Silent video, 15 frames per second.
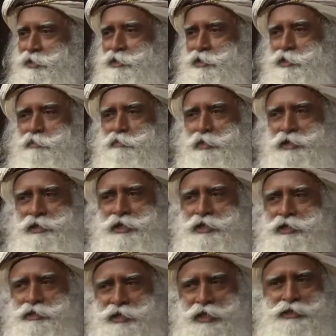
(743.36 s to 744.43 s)
Simply the
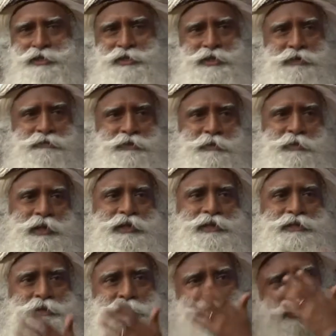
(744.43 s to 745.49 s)
intensity of the
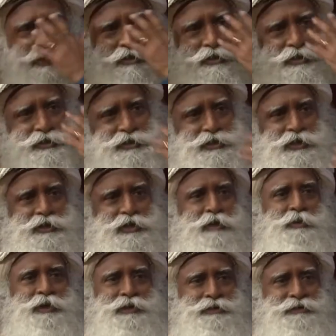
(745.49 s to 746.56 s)
place, simply tears start
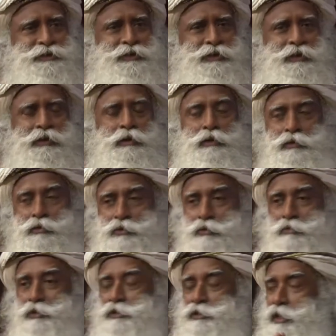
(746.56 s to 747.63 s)
coming.
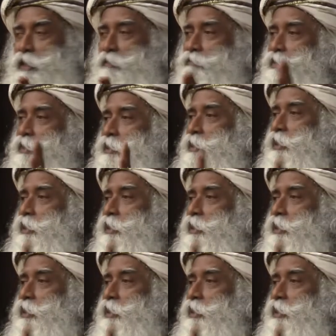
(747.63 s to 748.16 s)
You must every